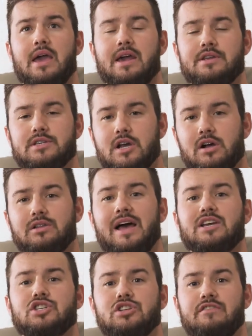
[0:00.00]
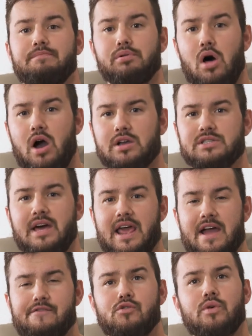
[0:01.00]
It is a collection of blocks that
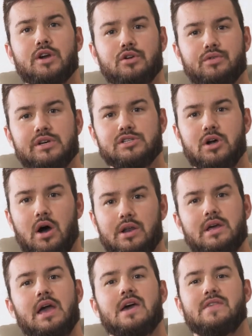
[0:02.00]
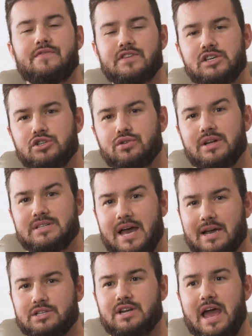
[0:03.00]
everyone agrees on that these
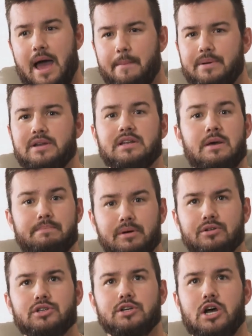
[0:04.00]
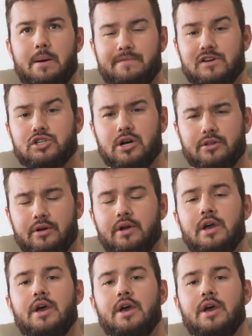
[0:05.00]
transactions happened, and it builds on top of each other.